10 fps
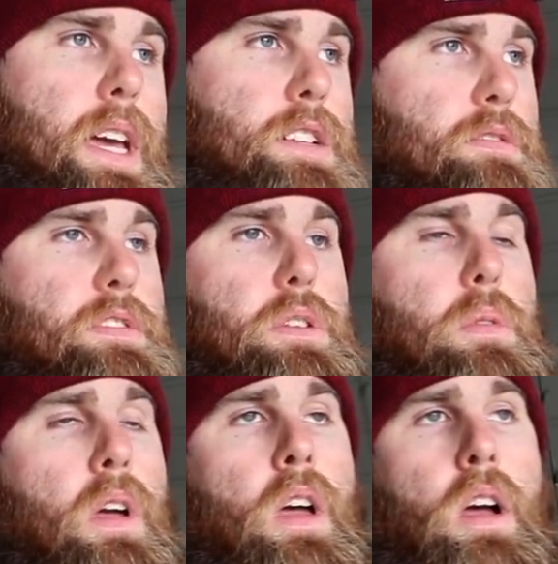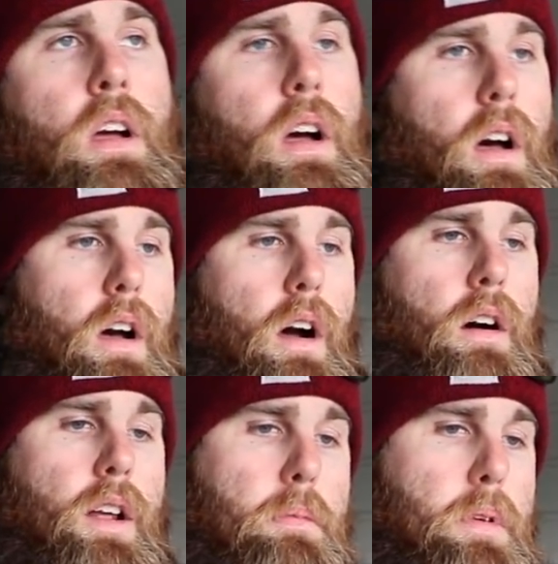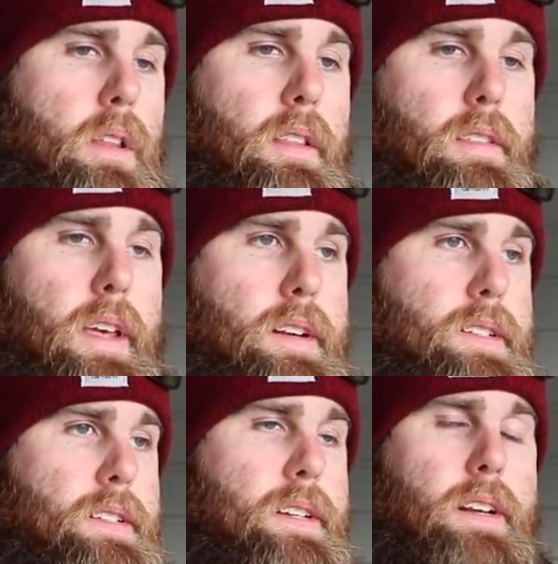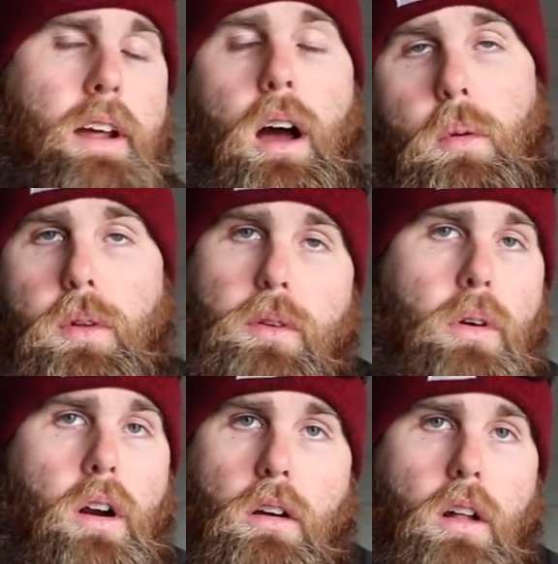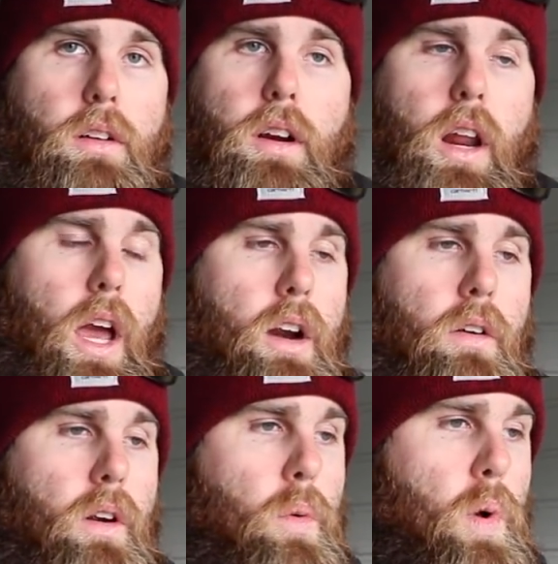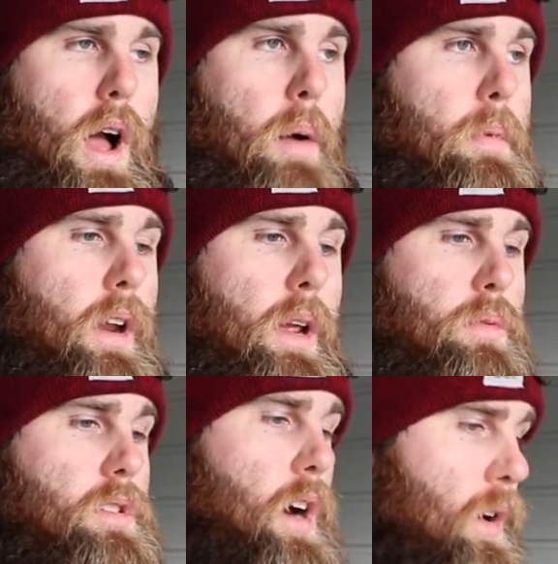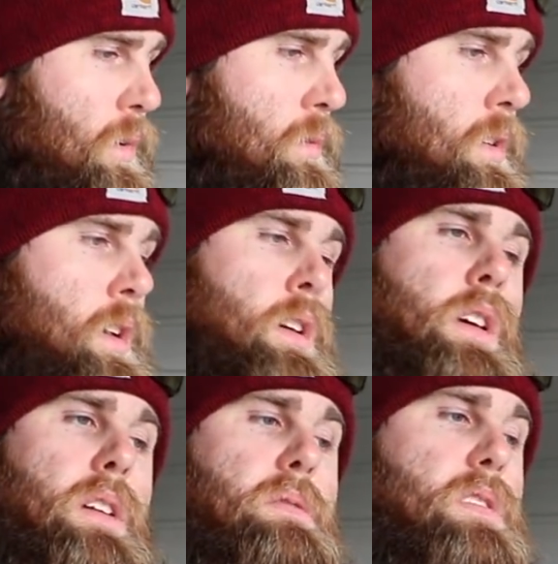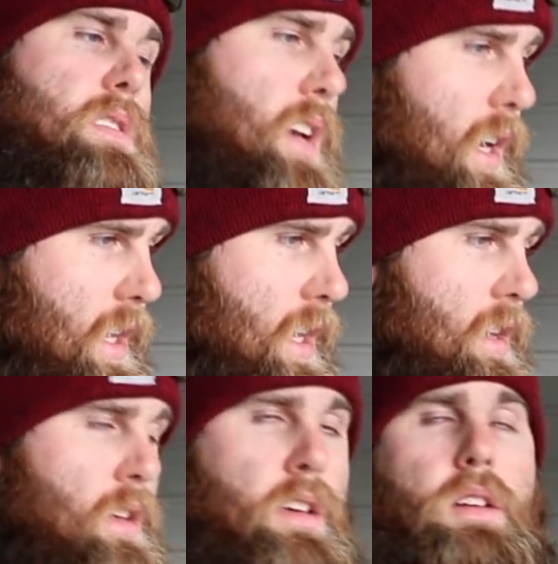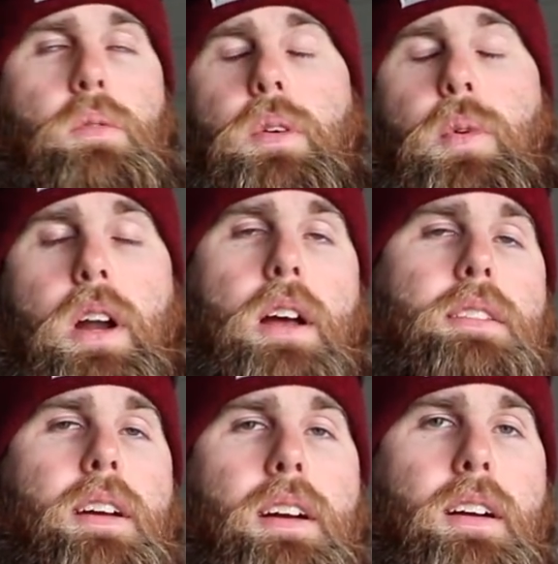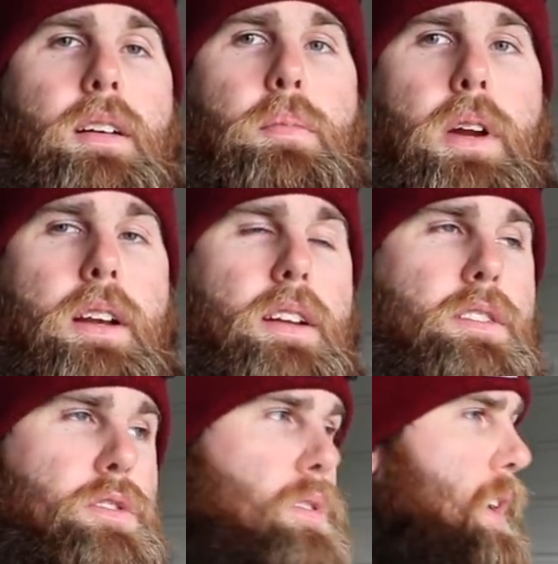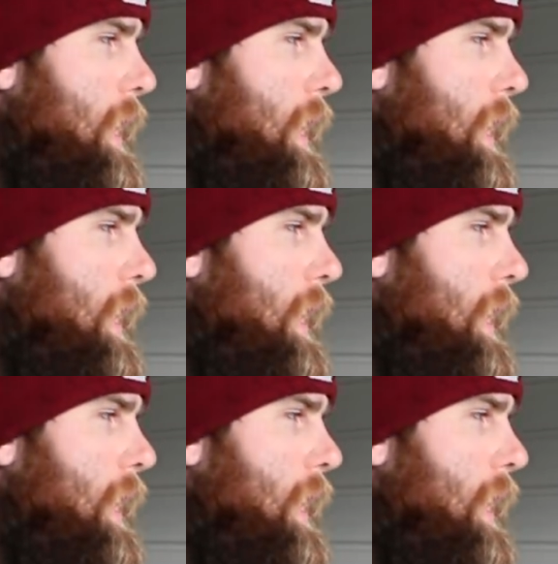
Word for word: catch a few uh, on it, but they just did not want the rock crawler today. I don't know why, but it was cold, it was sucky, we went out there, but I did enjoy